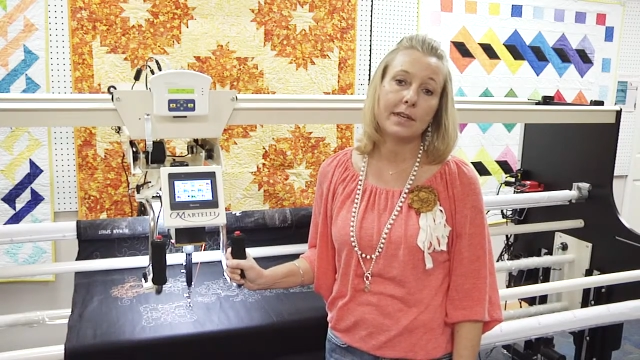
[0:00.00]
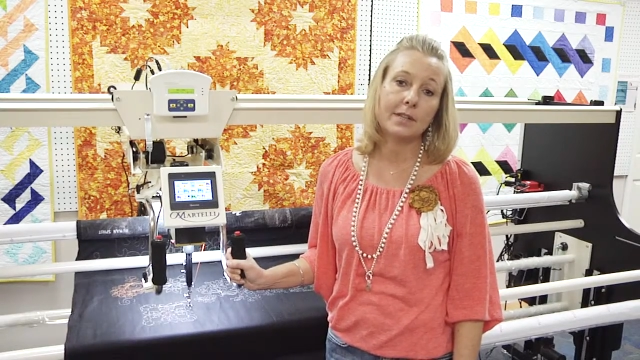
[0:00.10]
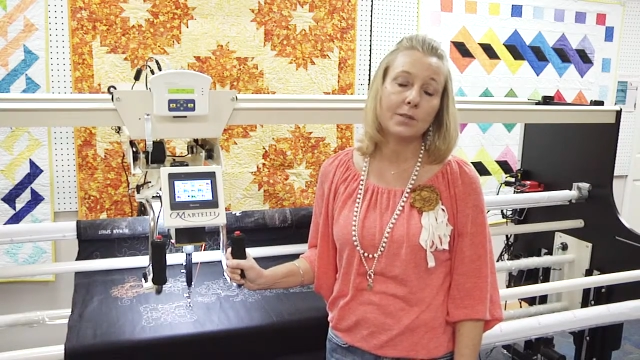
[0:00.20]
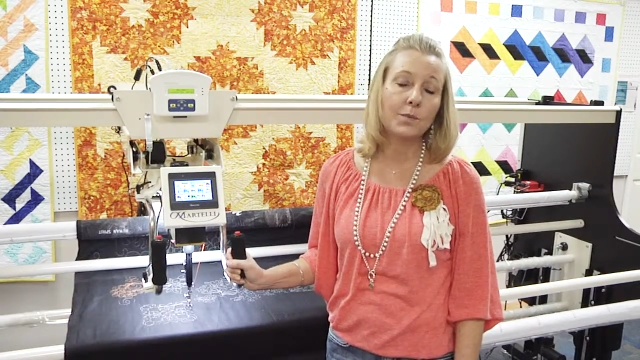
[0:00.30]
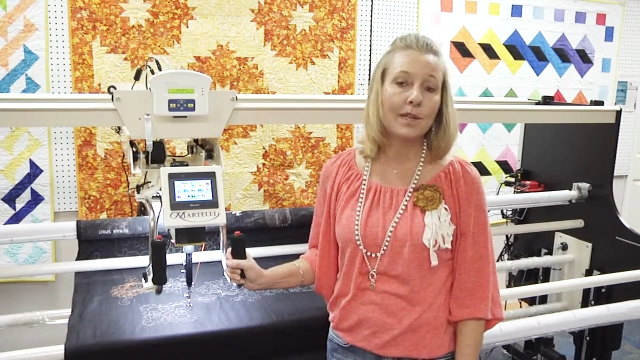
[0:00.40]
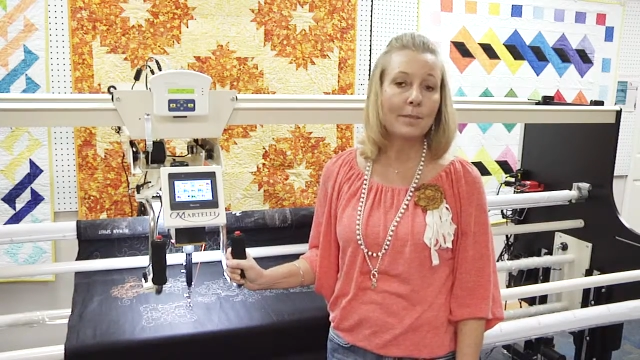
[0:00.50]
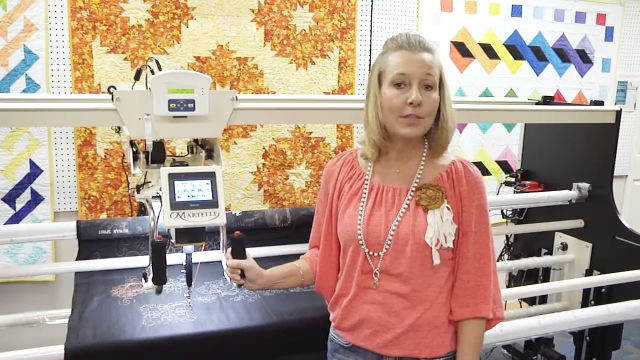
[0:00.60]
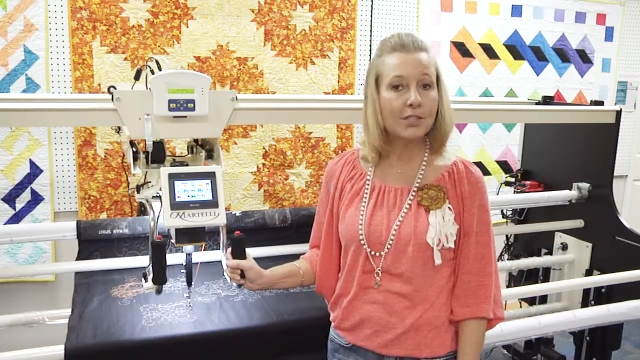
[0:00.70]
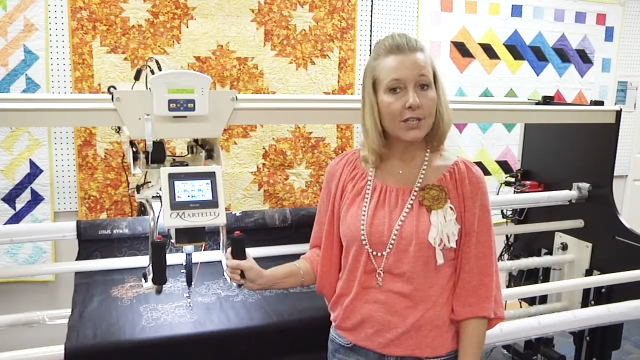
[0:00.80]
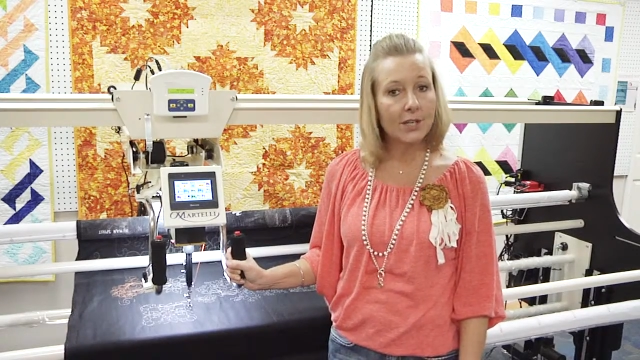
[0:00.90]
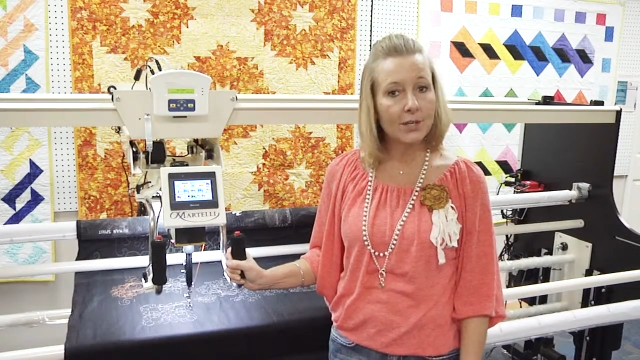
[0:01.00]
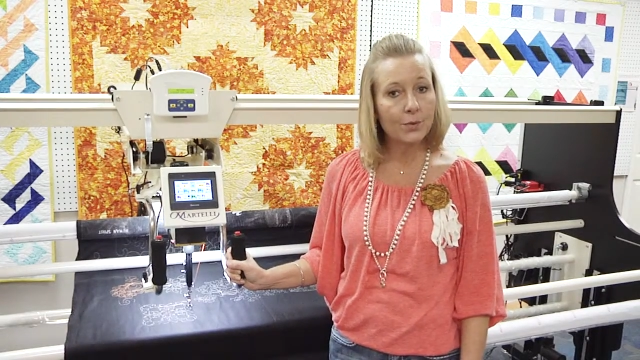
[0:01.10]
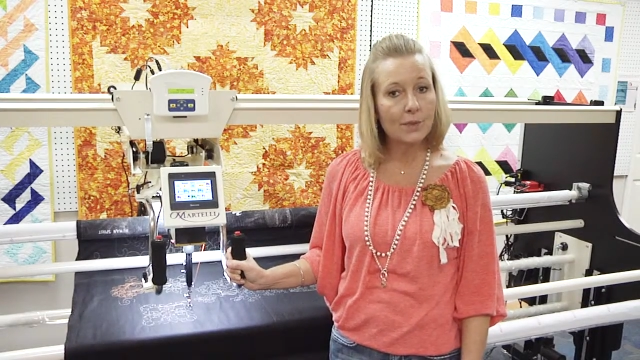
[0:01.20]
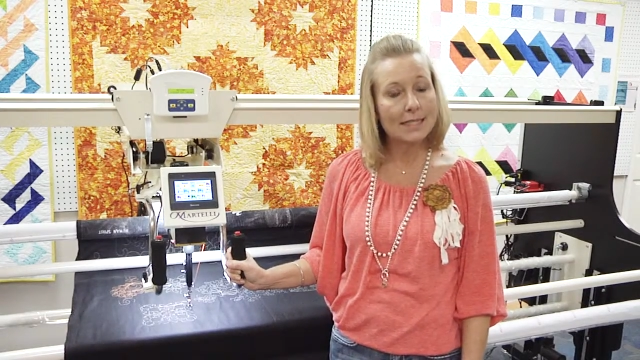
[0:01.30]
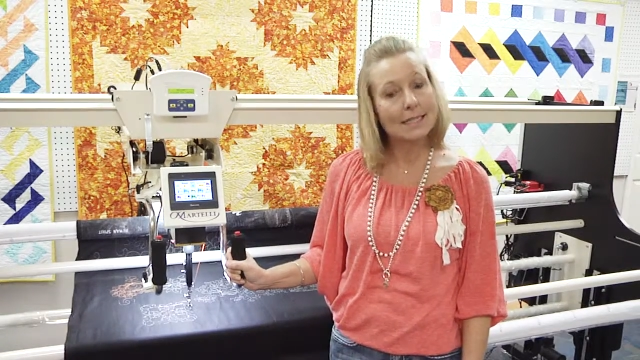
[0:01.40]
is when that machine
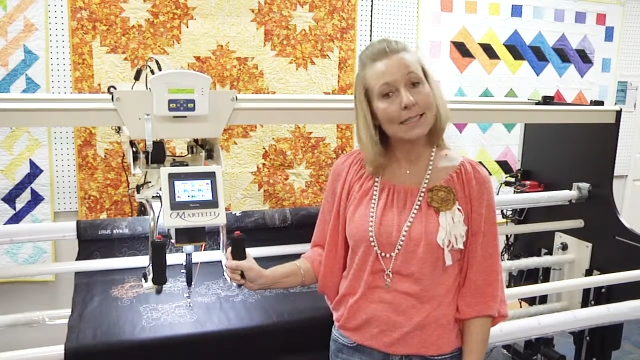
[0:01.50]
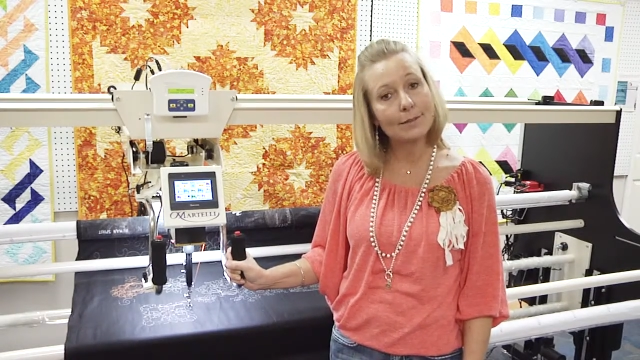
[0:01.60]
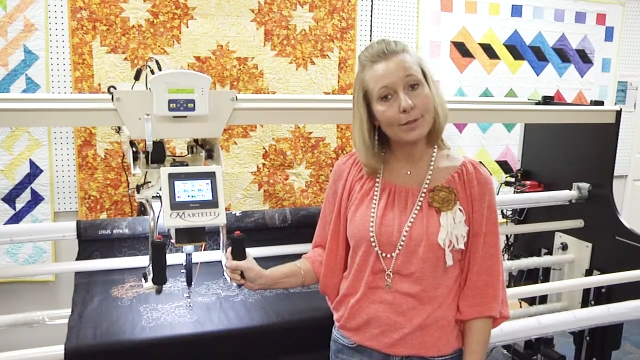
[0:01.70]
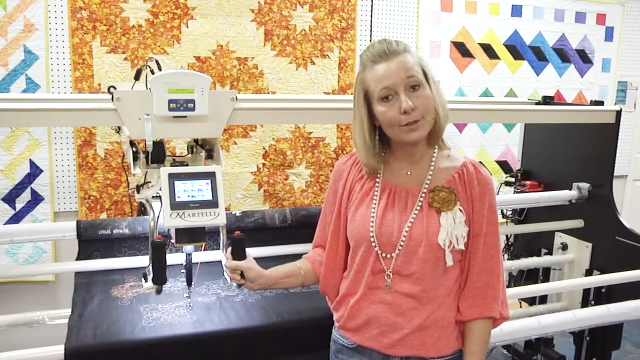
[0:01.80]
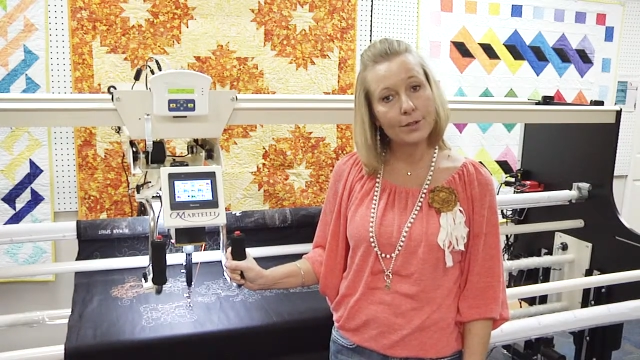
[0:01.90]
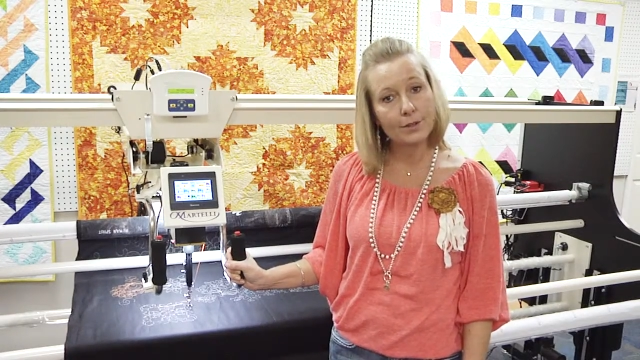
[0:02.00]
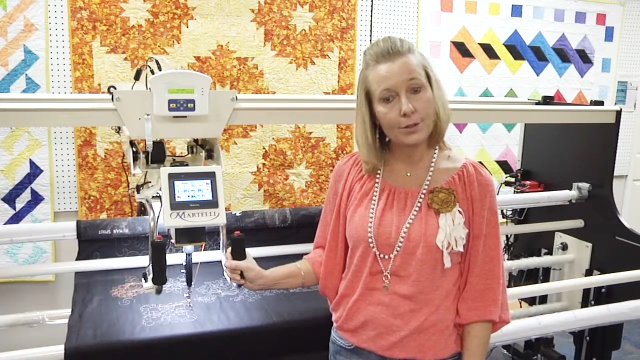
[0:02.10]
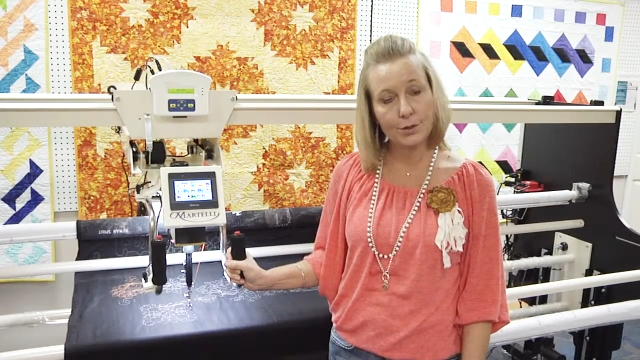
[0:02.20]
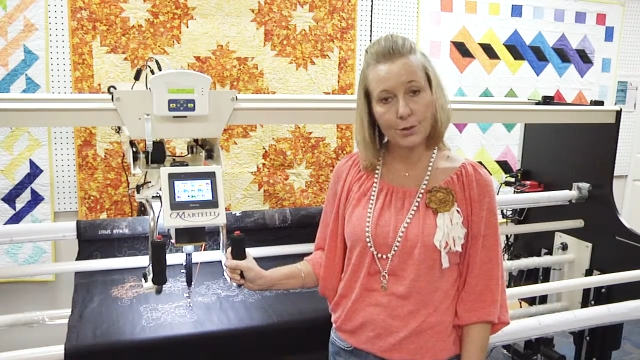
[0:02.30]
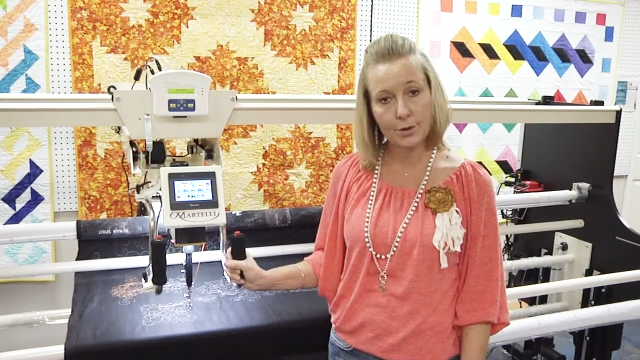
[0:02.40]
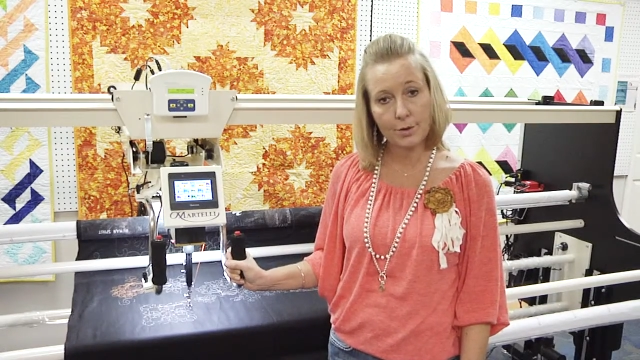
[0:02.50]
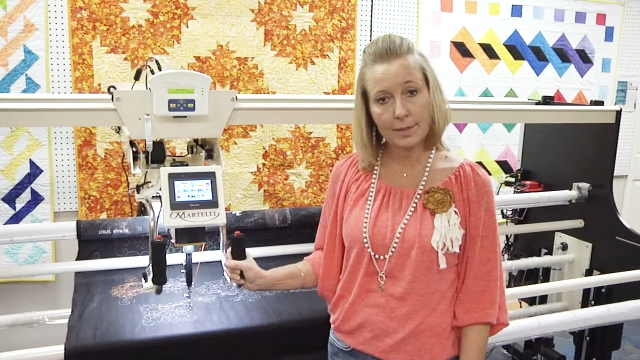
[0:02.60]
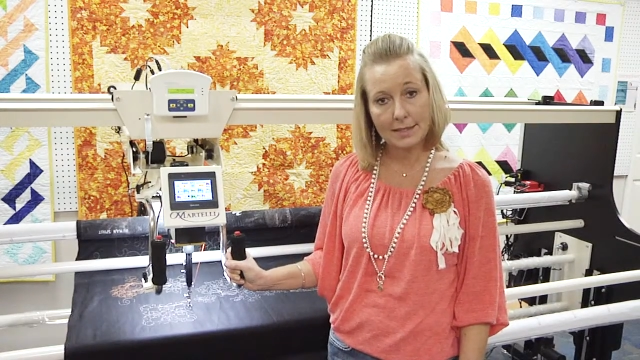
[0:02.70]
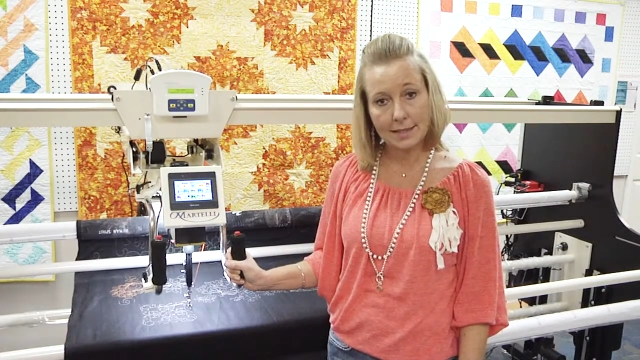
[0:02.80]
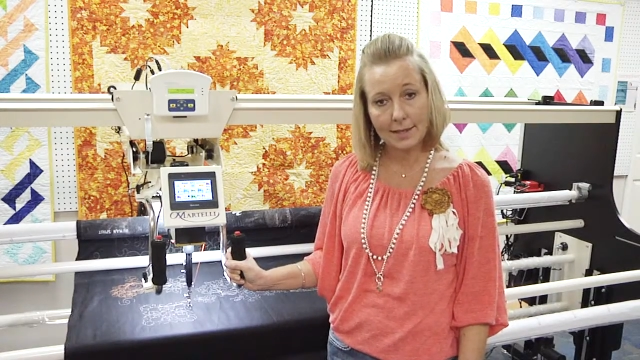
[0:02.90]
was delivered to your home
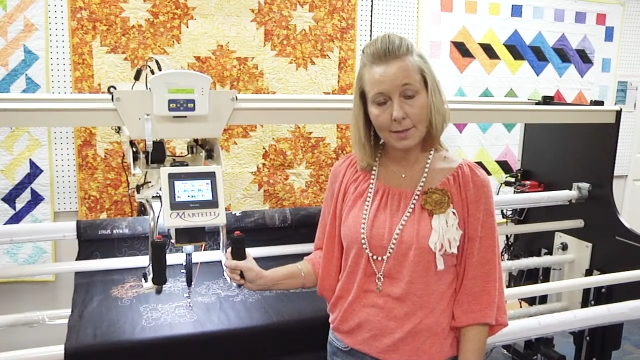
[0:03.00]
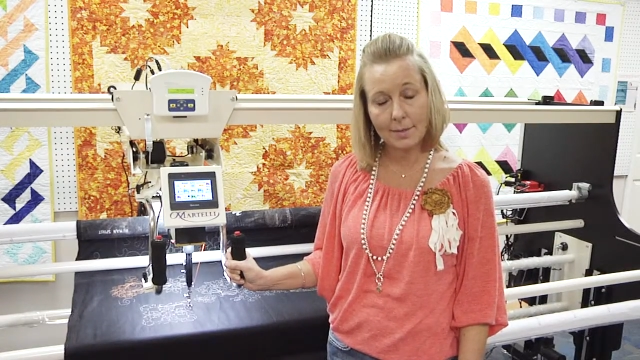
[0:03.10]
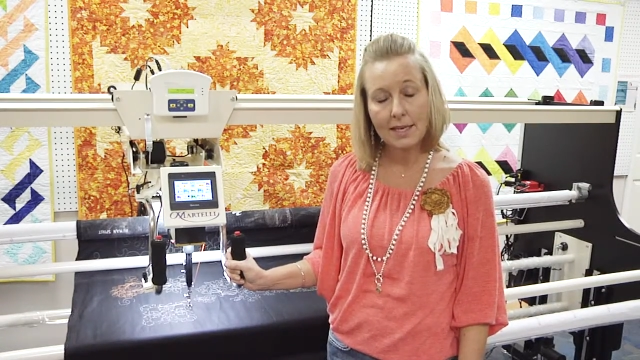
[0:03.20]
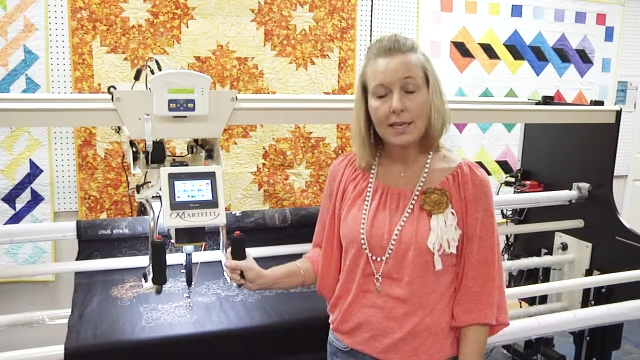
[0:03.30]
and set up,